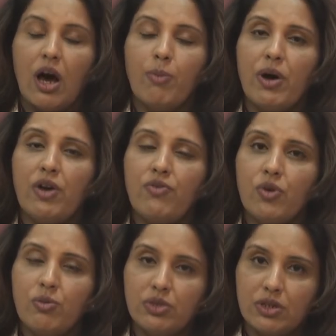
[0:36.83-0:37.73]
Apart
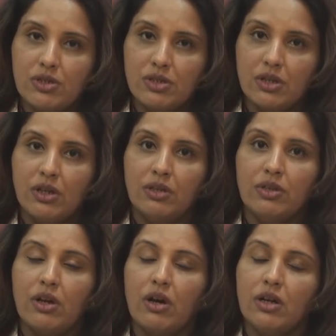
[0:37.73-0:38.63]
from this,
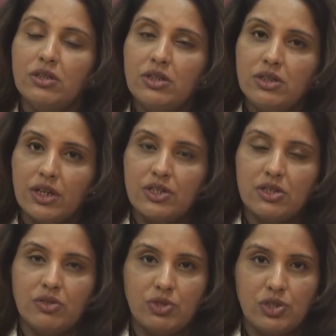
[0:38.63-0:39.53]
there are other
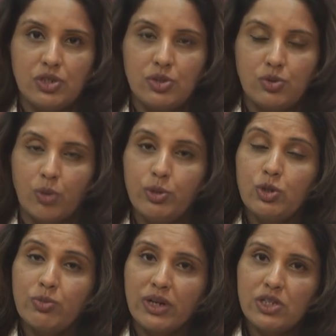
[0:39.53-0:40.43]
tests, which is
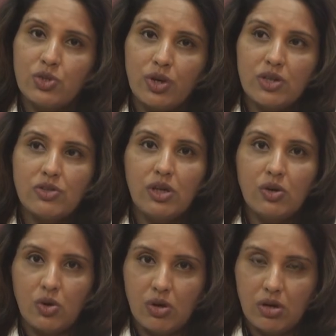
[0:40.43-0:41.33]
dobutamine stress
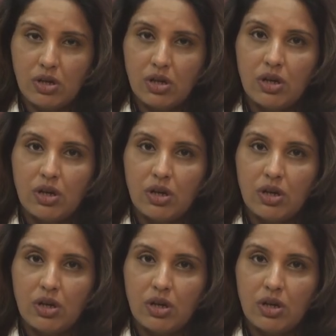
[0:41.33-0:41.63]
echo,